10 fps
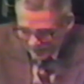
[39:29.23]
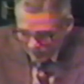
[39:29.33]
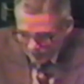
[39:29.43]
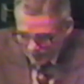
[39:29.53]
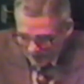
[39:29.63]

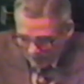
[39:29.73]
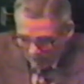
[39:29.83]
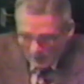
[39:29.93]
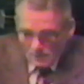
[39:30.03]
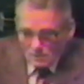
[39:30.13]
of his
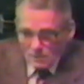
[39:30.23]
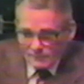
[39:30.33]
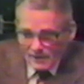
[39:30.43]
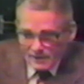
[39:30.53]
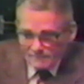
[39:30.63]
people.
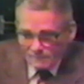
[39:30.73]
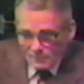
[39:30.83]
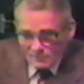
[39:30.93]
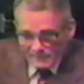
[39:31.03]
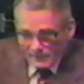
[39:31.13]
Look at that
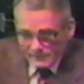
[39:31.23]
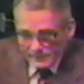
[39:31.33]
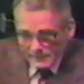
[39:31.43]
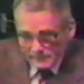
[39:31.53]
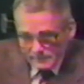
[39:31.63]
influx of
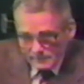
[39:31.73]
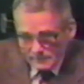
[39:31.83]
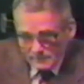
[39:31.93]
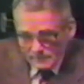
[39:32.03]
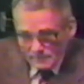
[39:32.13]
energy.
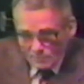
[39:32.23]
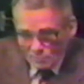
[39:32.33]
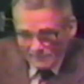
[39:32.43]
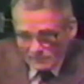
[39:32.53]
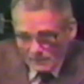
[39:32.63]

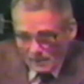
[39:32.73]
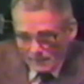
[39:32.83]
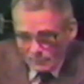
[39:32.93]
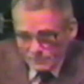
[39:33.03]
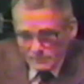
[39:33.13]
Seven
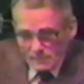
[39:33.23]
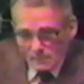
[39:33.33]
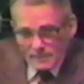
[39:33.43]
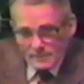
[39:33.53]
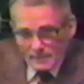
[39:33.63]
times what you
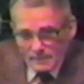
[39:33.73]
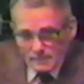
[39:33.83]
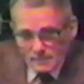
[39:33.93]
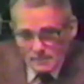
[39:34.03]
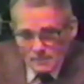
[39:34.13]
got right
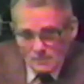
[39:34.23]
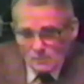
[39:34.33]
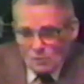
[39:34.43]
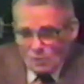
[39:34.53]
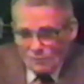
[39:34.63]
now.
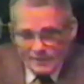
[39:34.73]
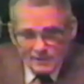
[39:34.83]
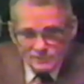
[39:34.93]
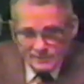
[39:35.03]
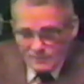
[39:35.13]
All the
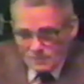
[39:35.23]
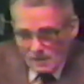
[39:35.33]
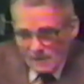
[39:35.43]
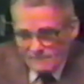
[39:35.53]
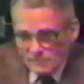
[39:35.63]
energy in
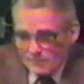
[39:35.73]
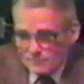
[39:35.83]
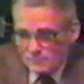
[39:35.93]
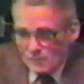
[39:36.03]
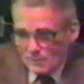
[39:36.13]
this life
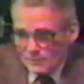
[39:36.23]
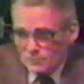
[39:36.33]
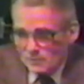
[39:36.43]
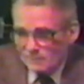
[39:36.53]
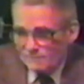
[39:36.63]
comes on
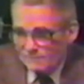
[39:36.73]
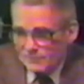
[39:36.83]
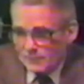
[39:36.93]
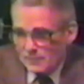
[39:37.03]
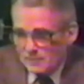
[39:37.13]
this earth,
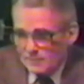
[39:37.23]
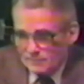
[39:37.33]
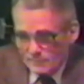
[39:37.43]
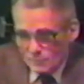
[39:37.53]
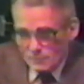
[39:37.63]
physically
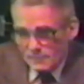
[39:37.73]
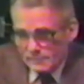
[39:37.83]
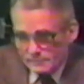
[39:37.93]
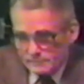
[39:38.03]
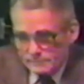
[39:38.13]
comes from the
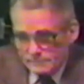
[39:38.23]
sun.